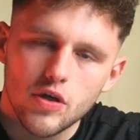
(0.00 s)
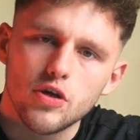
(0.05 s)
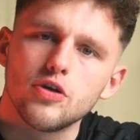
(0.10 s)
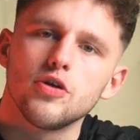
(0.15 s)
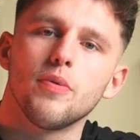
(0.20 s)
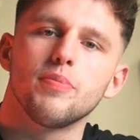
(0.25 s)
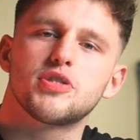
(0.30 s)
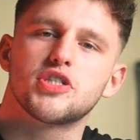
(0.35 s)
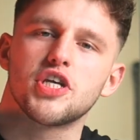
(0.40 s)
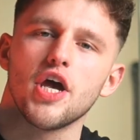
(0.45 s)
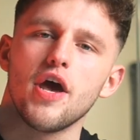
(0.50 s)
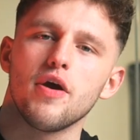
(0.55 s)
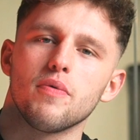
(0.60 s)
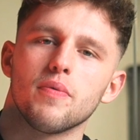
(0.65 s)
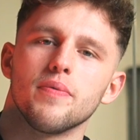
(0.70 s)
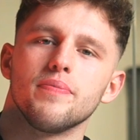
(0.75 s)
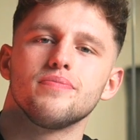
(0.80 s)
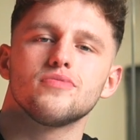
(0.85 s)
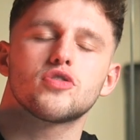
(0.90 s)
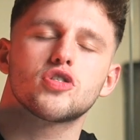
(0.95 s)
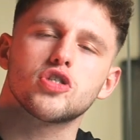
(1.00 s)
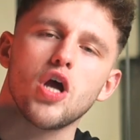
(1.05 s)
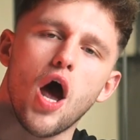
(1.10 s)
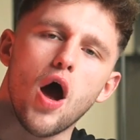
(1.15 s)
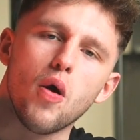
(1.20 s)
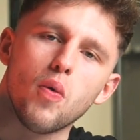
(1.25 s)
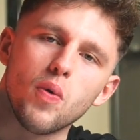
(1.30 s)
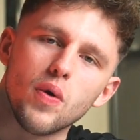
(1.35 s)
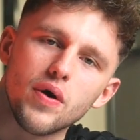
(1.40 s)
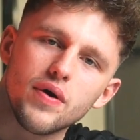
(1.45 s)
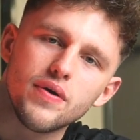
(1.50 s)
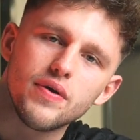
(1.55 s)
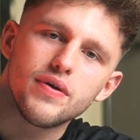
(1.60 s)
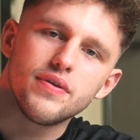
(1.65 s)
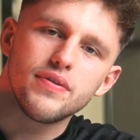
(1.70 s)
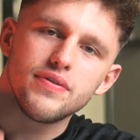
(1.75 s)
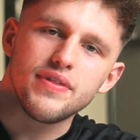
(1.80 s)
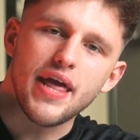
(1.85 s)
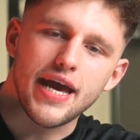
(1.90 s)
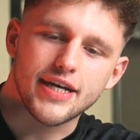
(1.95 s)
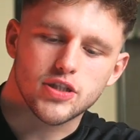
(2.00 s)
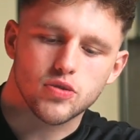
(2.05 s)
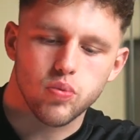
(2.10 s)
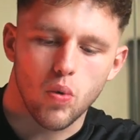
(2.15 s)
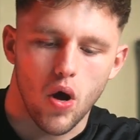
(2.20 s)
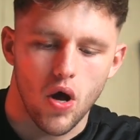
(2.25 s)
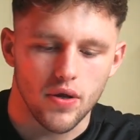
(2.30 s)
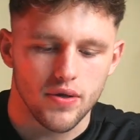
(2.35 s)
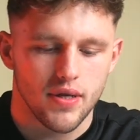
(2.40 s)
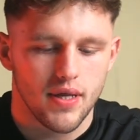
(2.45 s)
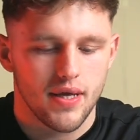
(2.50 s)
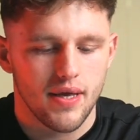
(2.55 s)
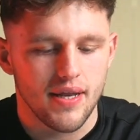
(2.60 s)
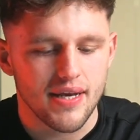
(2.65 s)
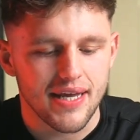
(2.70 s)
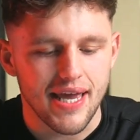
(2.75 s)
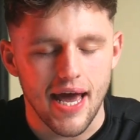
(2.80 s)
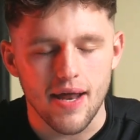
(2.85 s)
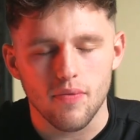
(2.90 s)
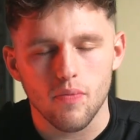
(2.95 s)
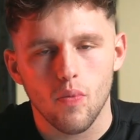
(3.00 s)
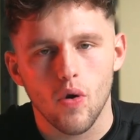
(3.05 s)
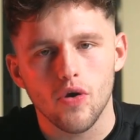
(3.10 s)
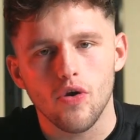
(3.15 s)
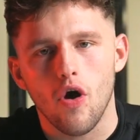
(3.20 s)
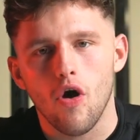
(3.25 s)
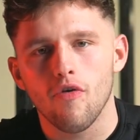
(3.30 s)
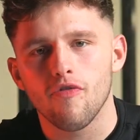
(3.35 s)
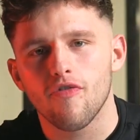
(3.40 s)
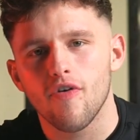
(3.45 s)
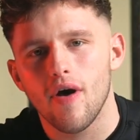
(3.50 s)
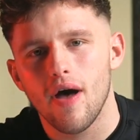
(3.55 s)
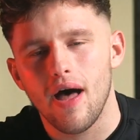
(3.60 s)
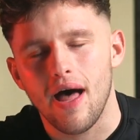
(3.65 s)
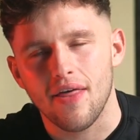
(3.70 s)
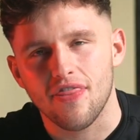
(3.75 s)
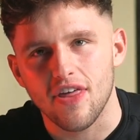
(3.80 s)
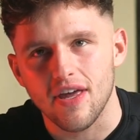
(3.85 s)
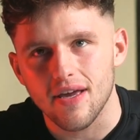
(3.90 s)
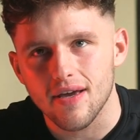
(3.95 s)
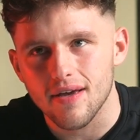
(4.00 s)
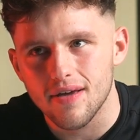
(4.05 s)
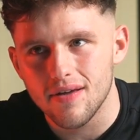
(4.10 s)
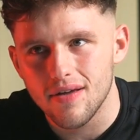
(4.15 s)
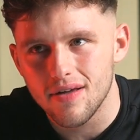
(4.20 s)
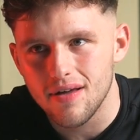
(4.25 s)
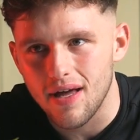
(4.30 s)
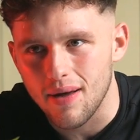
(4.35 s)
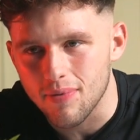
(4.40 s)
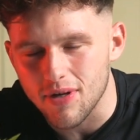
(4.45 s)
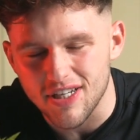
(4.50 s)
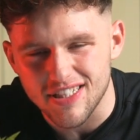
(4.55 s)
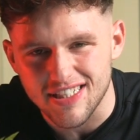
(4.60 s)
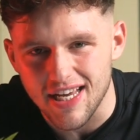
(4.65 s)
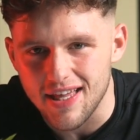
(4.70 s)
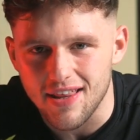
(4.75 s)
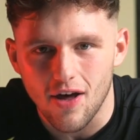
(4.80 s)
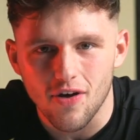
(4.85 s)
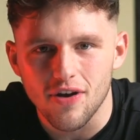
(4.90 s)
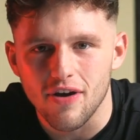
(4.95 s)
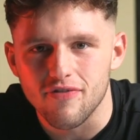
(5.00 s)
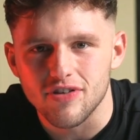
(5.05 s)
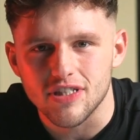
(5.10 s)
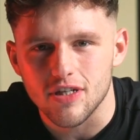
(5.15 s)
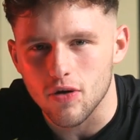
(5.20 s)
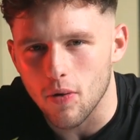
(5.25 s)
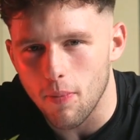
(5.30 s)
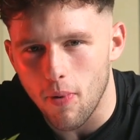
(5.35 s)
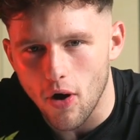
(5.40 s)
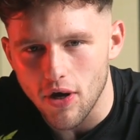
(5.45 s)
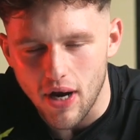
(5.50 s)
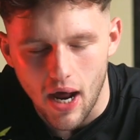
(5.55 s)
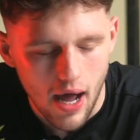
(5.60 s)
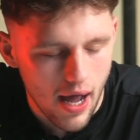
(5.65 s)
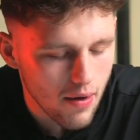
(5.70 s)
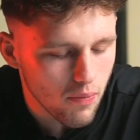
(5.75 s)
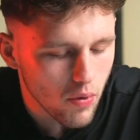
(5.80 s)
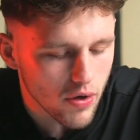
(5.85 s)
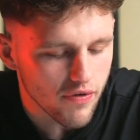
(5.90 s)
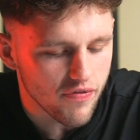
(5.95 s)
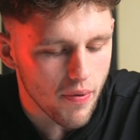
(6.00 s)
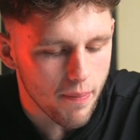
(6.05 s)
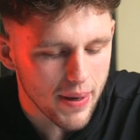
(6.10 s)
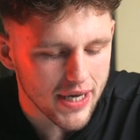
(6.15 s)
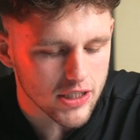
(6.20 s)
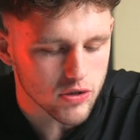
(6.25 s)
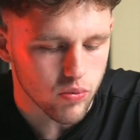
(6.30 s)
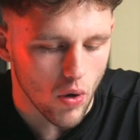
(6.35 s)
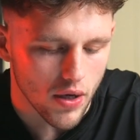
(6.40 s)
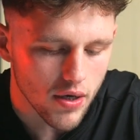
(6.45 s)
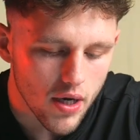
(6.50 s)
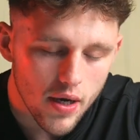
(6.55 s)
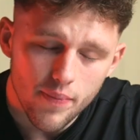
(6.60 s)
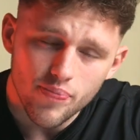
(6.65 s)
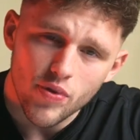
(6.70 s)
Number two. So next one, and again, one of, I think, I'm going to say that on every single point, all right, one of the biggest one.